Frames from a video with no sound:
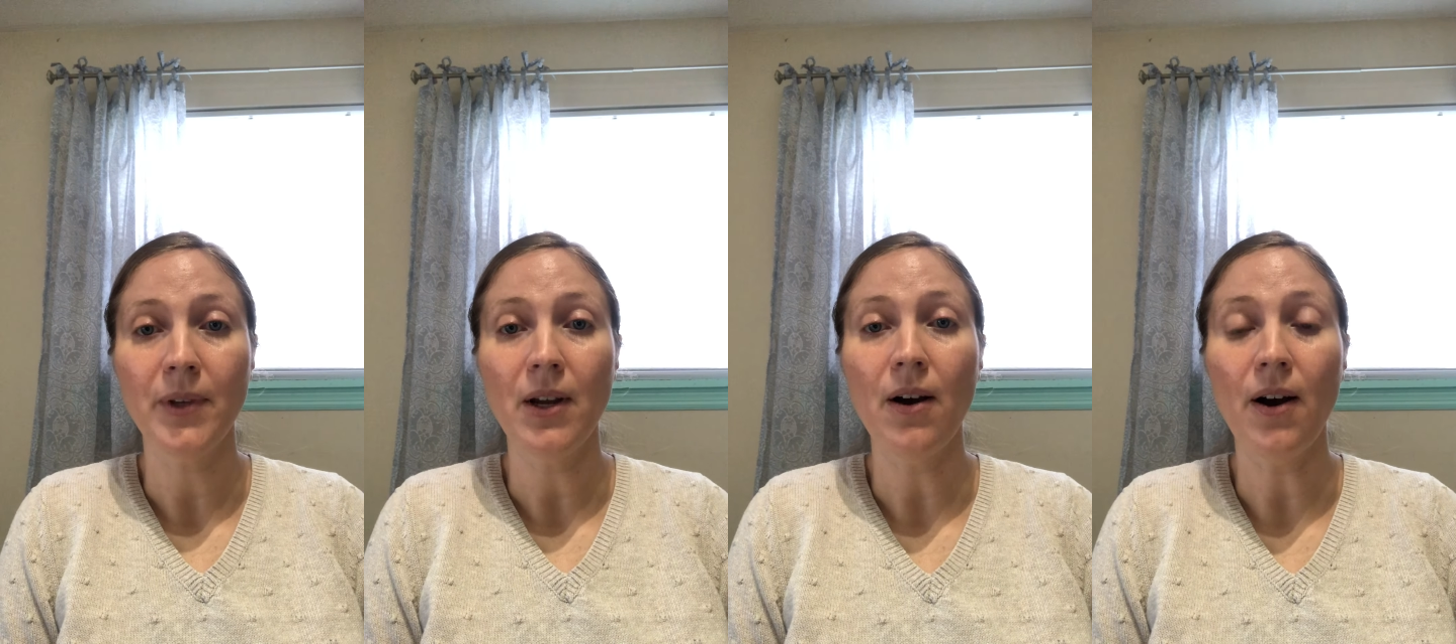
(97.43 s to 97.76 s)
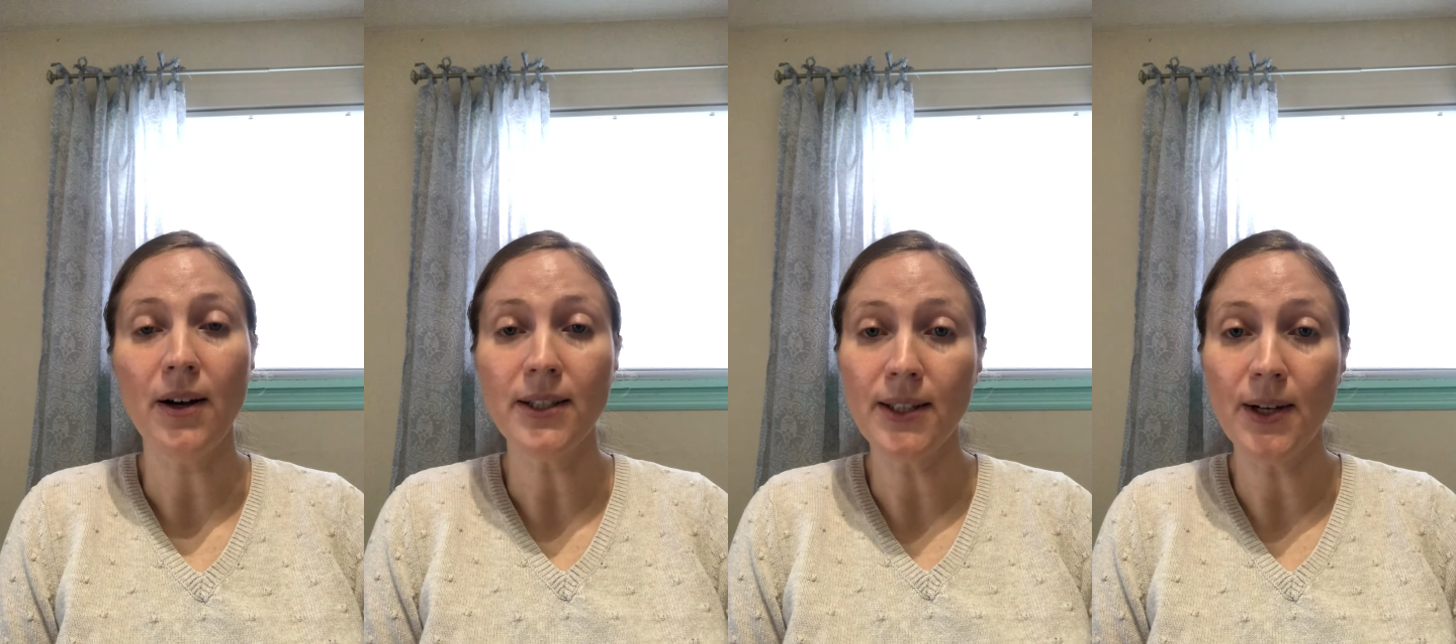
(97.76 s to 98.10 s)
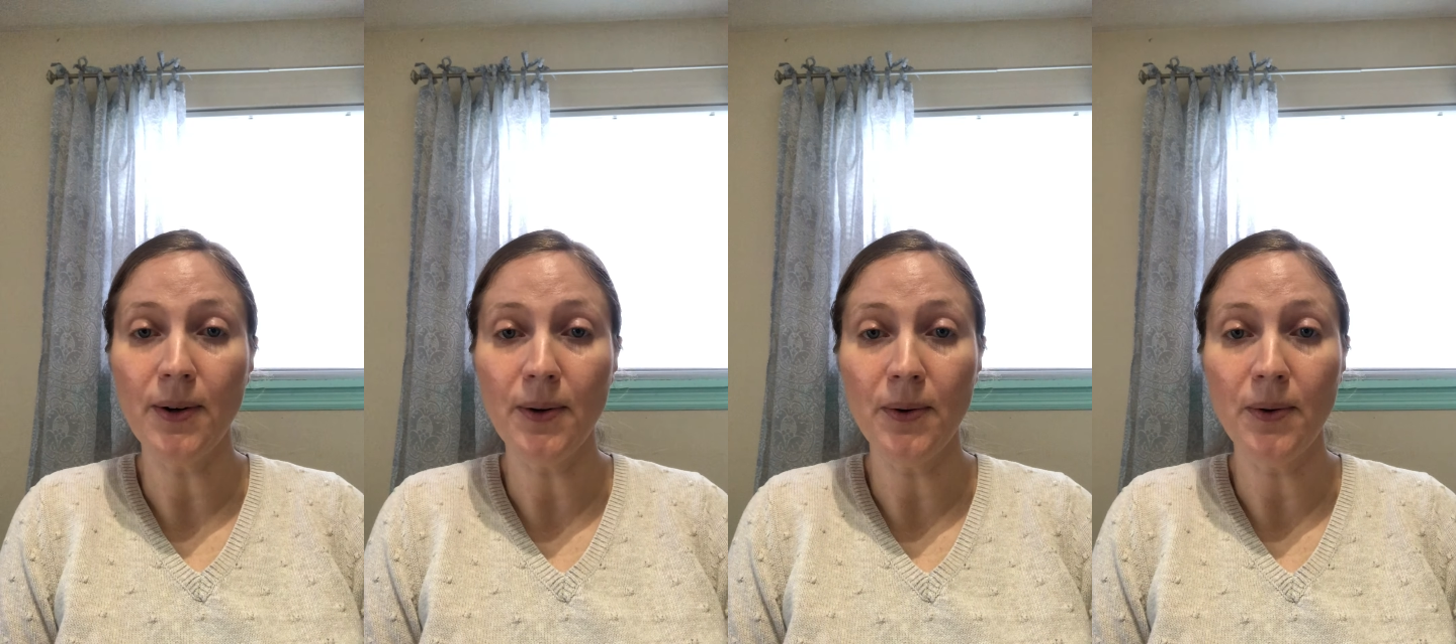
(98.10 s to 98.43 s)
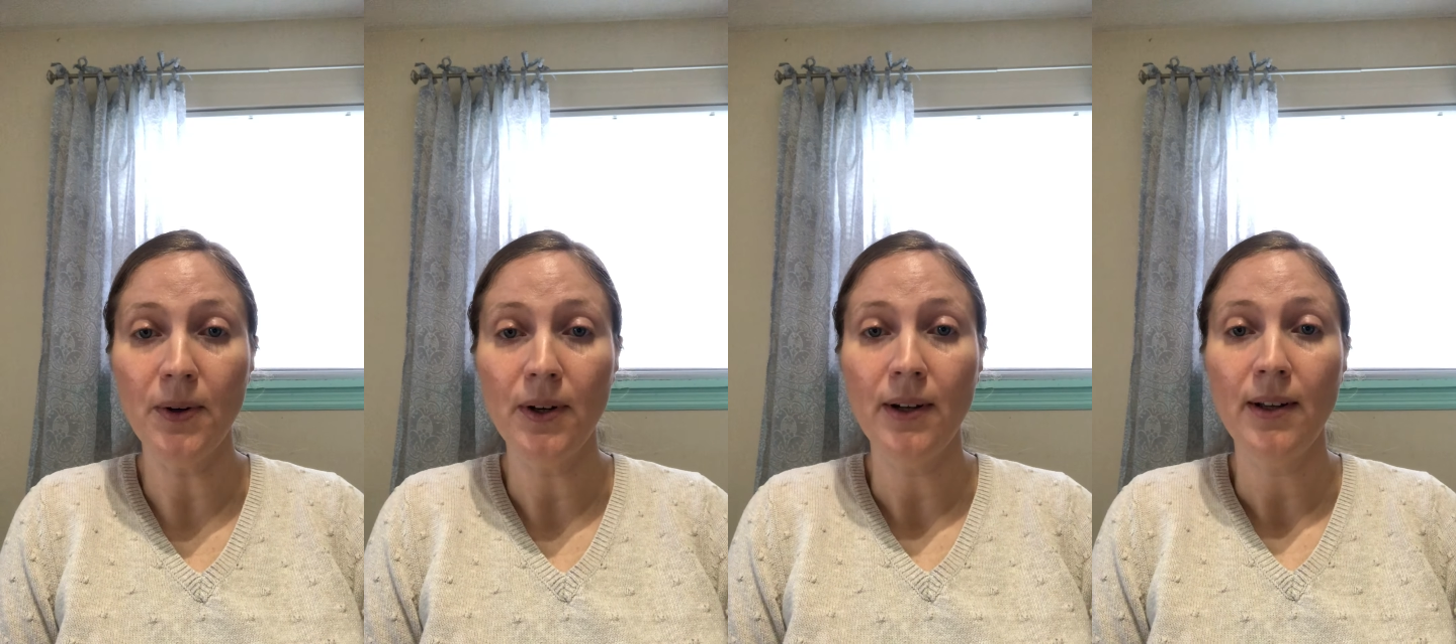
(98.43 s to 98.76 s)

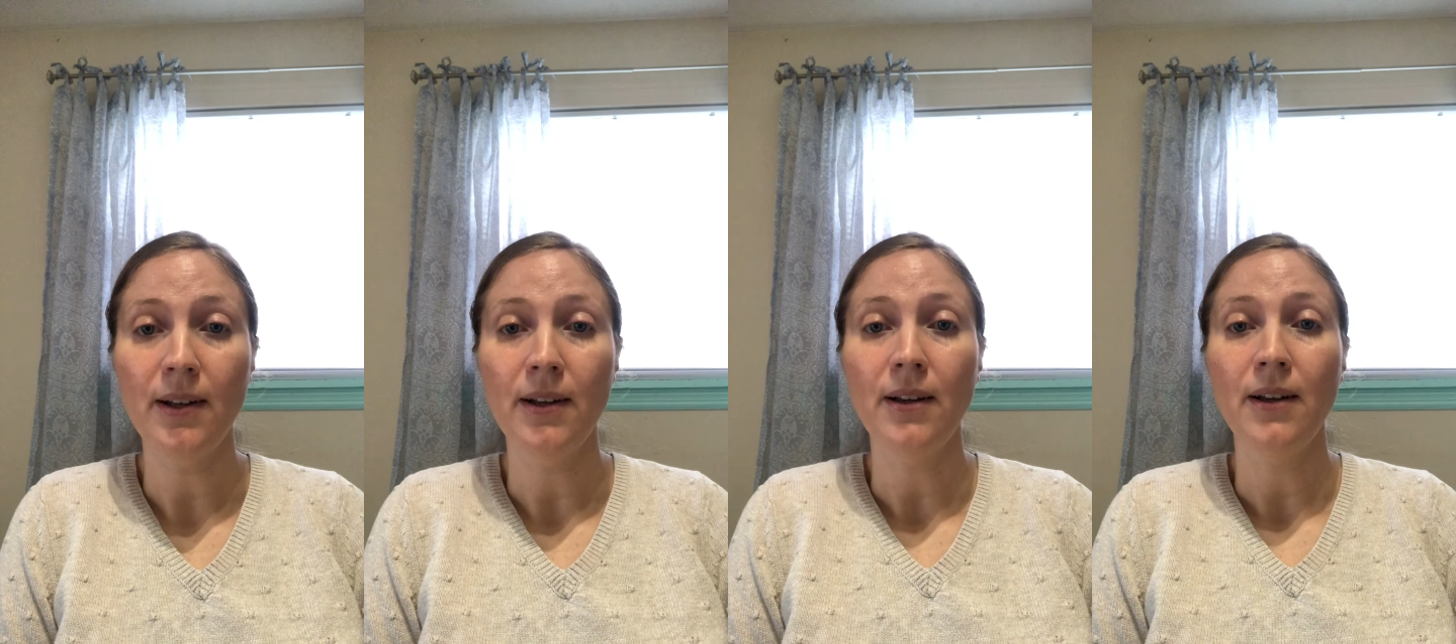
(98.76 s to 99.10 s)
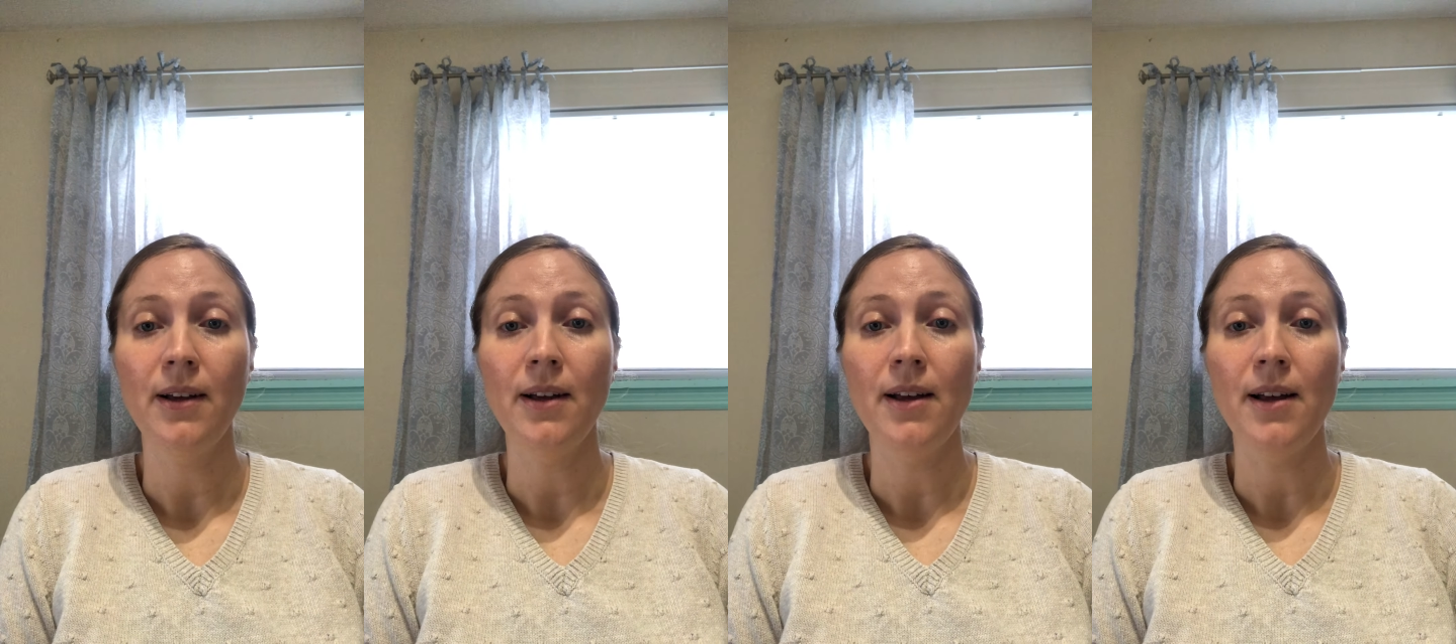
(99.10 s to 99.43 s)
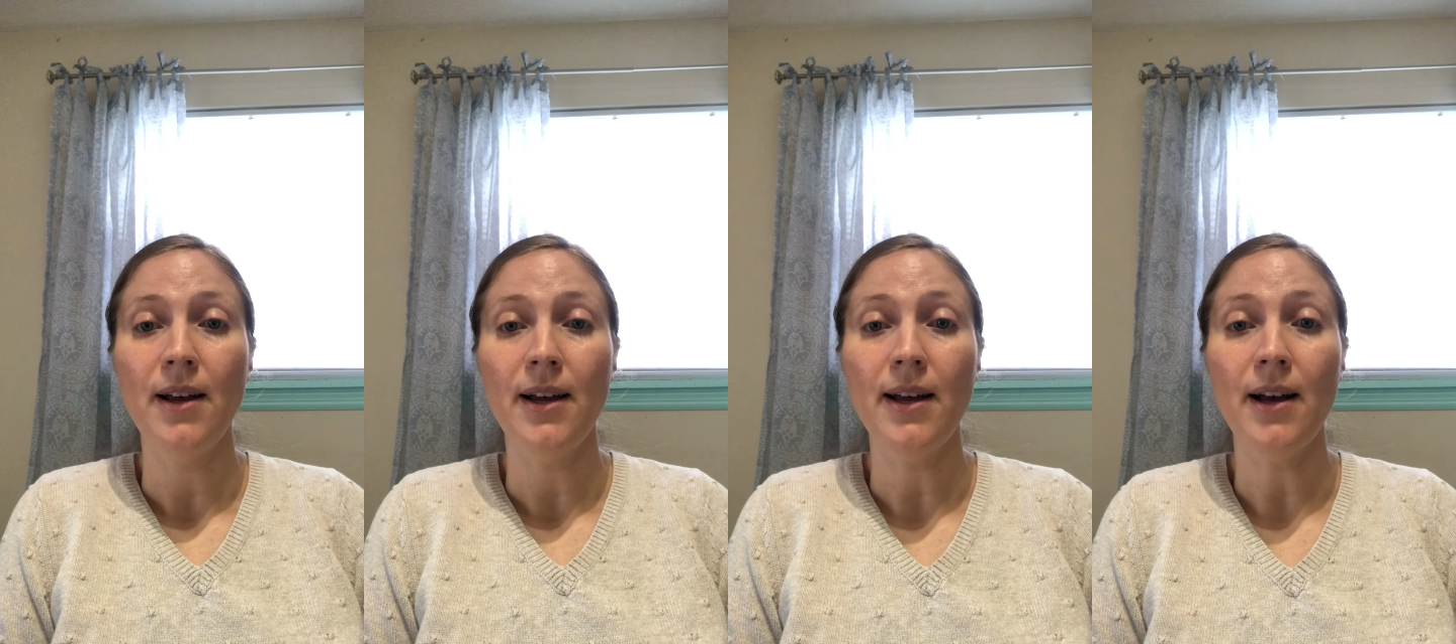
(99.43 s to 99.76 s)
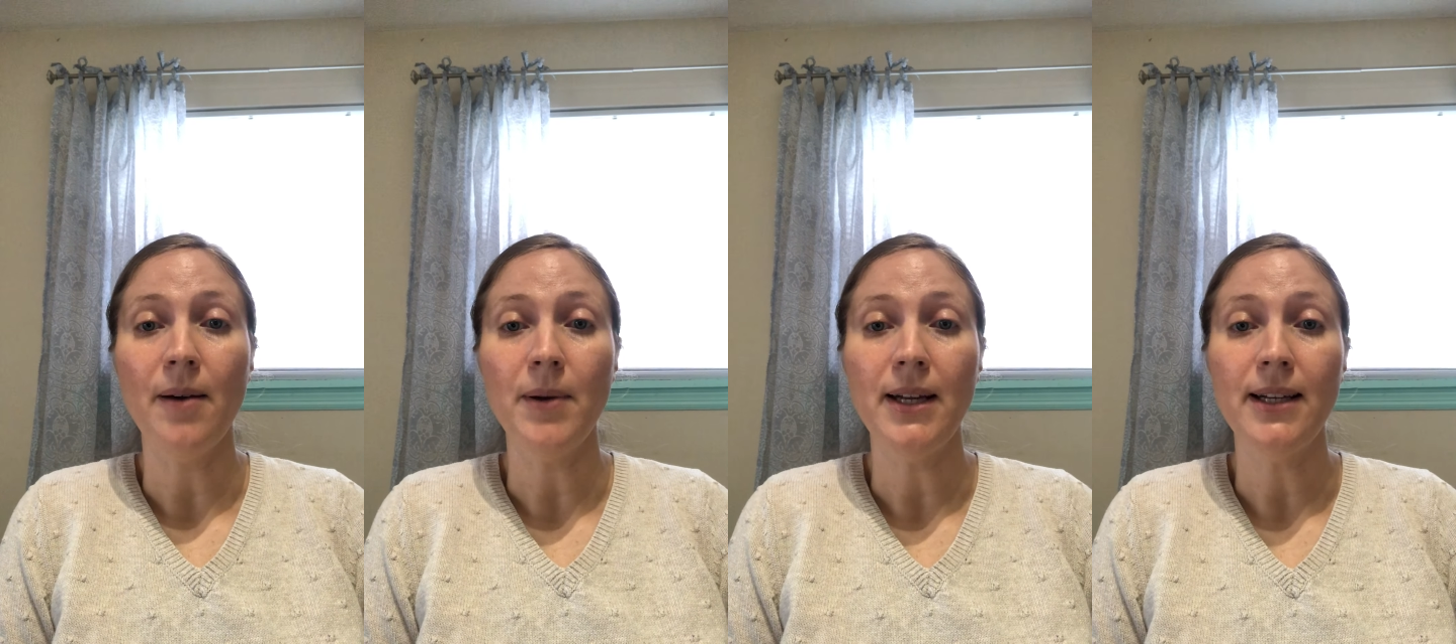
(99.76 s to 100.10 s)
also in